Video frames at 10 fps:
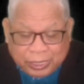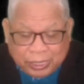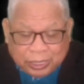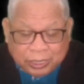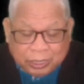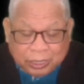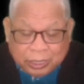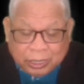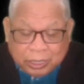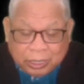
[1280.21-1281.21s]
Thirdly,
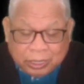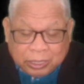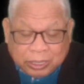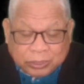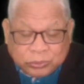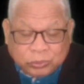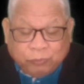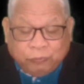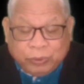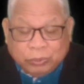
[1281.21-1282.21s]

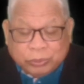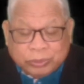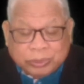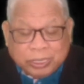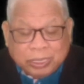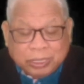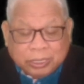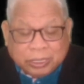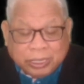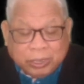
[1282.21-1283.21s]
the Sufis will
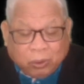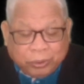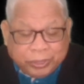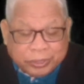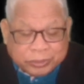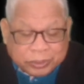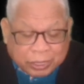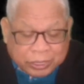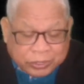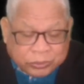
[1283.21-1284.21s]
see the
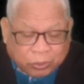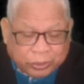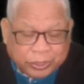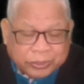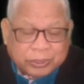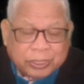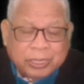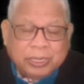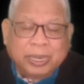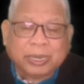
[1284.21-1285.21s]
orders, his
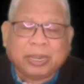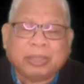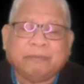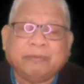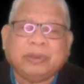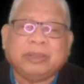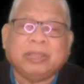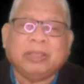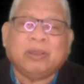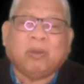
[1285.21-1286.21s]
orders, that
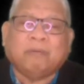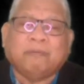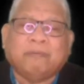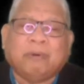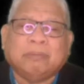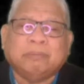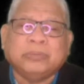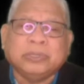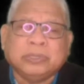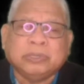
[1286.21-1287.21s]
everything
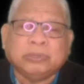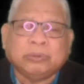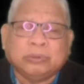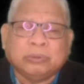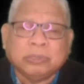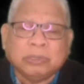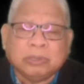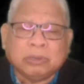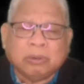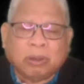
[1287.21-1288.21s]
conform
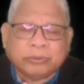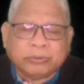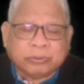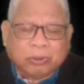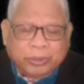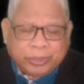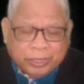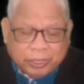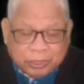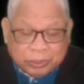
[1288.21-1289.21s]
to God's
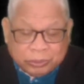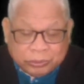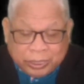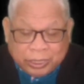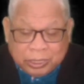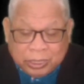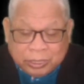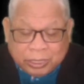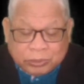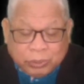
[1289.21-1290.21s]
order.
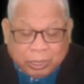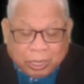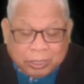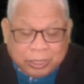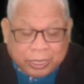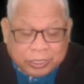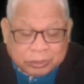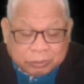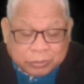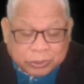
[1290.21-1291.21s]
See, that's why
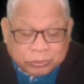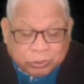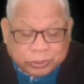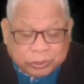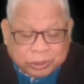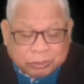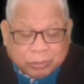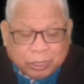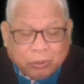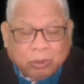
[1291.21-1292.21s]
Allah is
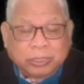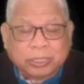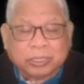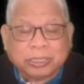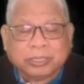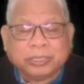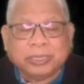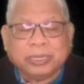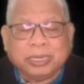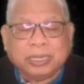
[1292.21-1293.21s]
besought by all,
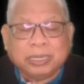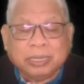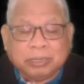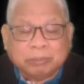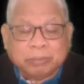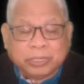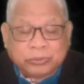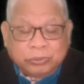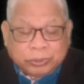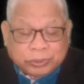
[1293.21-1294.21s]
eternally
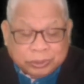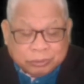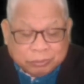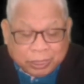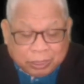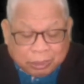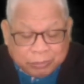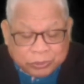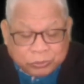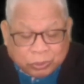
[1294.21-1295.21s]
besought
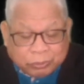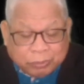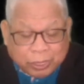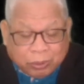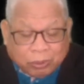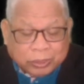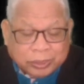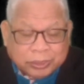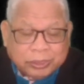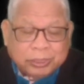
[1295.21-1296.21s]
by
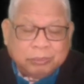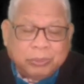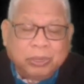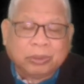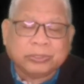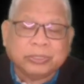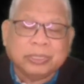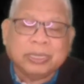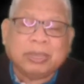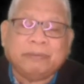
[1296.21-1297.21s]
all,
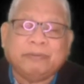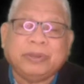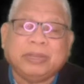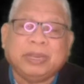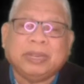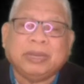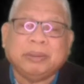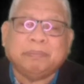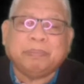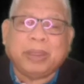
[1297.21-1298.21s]
because
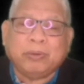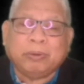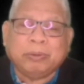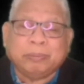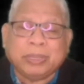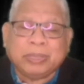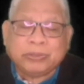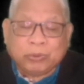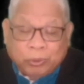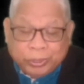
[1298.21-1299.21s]
everything depends on
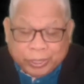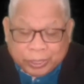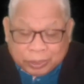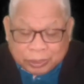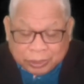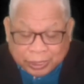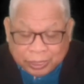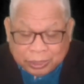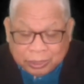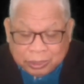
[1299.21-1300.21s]
Him, His order.
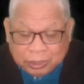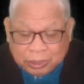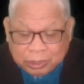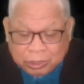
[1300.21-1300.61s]
Okay.